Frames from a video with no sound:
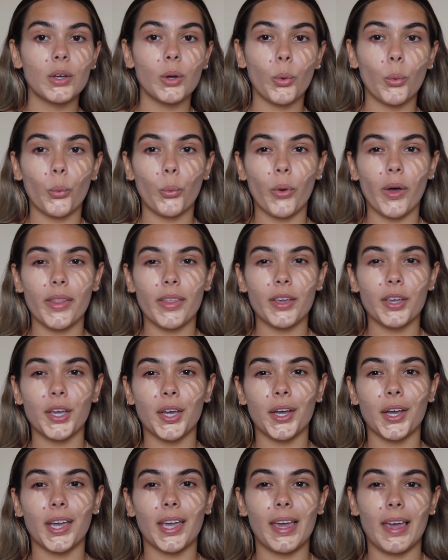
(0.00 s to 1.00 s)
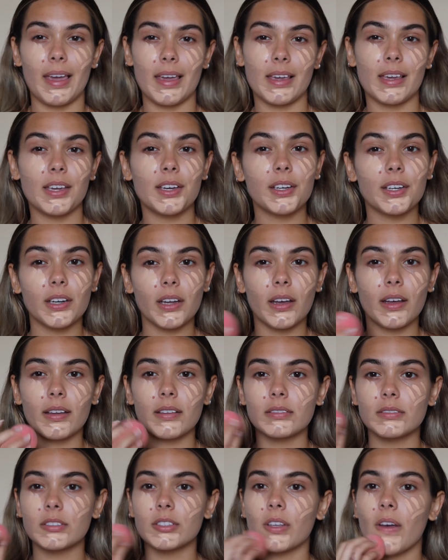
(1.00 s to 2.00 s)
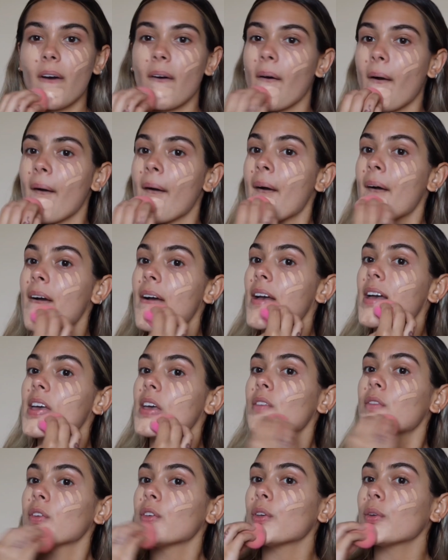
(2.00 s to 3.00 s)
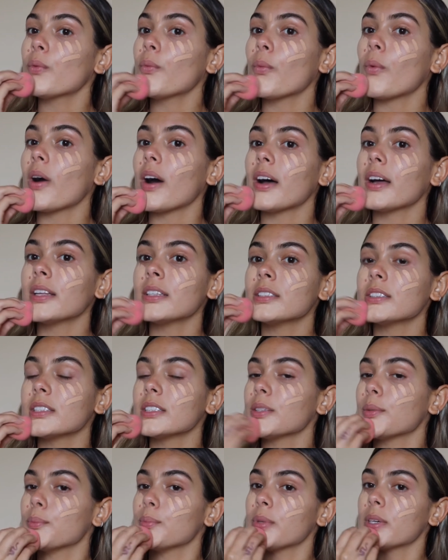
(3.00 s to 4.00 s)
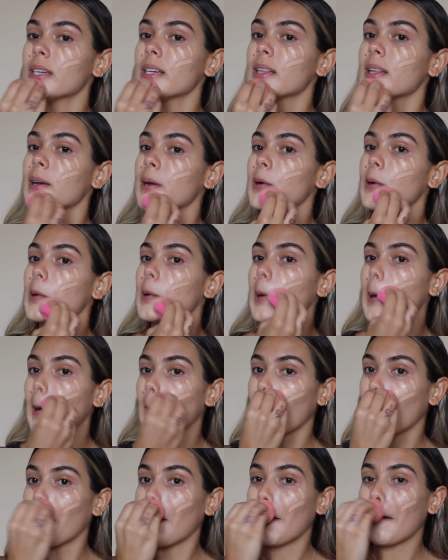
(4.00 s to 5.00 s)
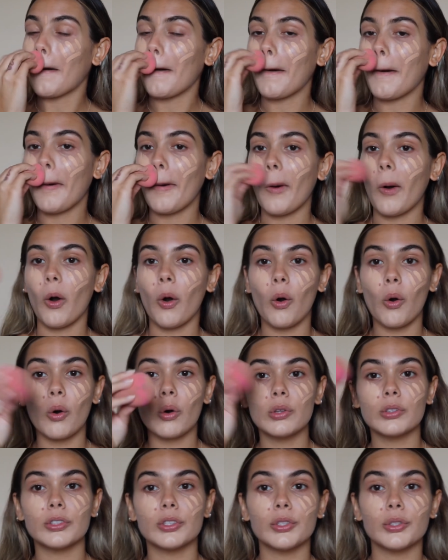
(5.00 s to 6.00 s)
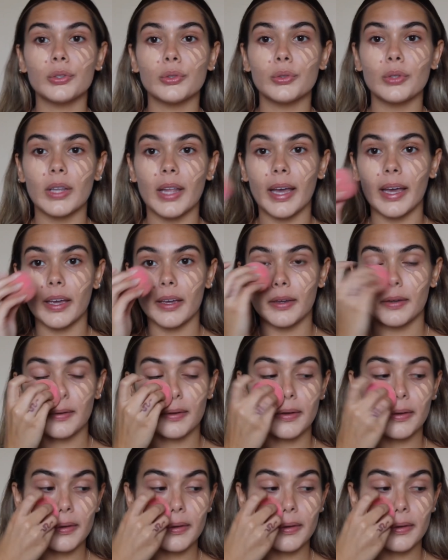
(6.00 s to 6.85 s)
whether you're cakey or not. So if you want to be like a whole new like